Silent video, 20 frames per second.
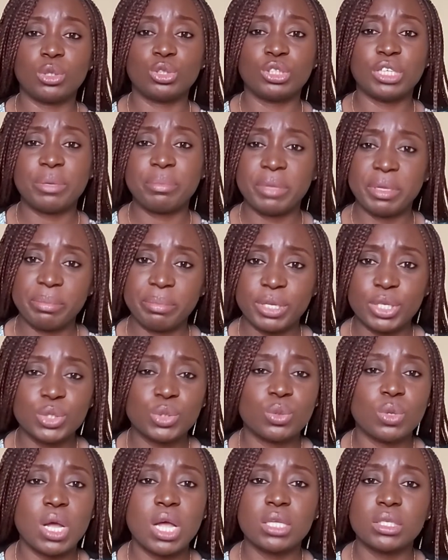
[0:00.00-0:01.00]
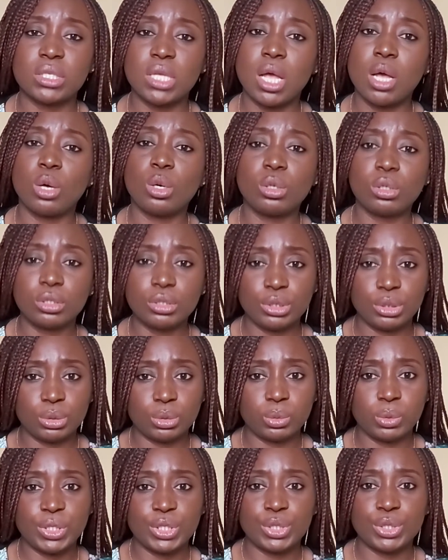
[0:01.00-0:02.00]
I'll try my best to answer all
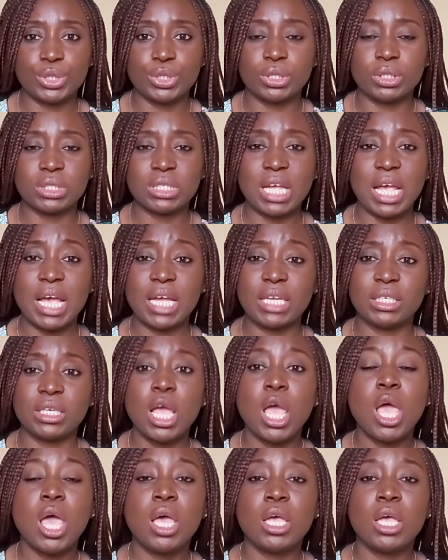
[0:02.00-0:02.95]
your questions, and